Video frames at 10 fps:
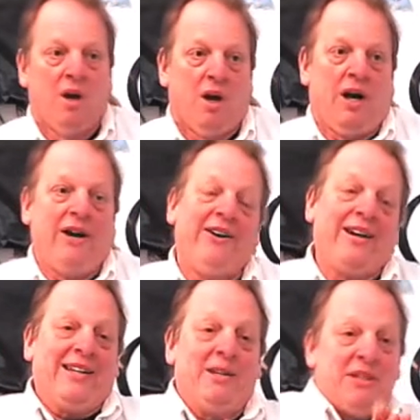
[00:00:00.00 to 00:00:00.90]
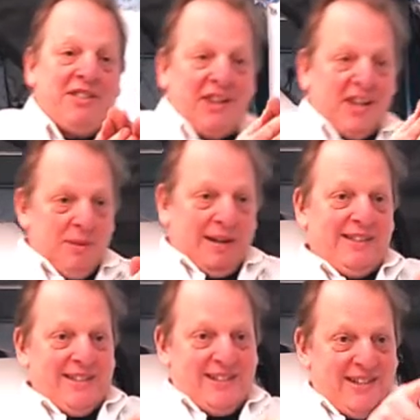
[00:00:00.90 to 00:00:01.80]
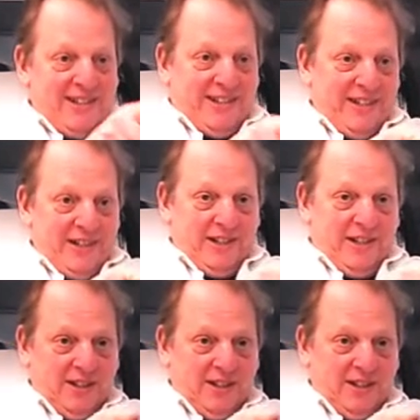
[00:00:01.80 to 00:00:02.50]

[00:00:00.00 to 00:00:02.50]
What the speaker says: All right, let me check my list here.